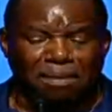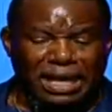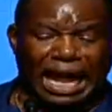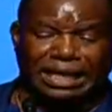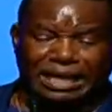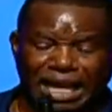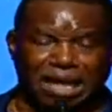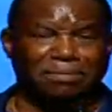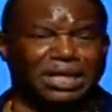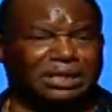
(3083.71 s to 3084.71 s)
But I
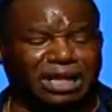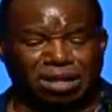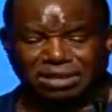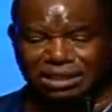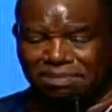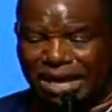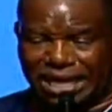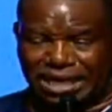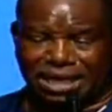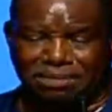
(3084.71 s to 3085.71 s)
came to tell
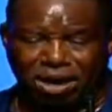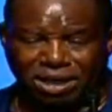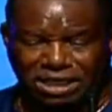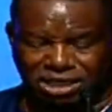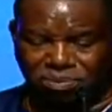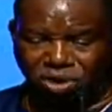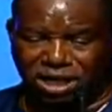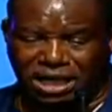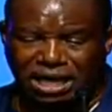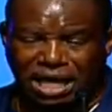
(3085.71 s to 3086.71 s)
somebody to know this
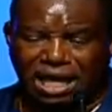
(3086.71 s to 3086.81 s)
morning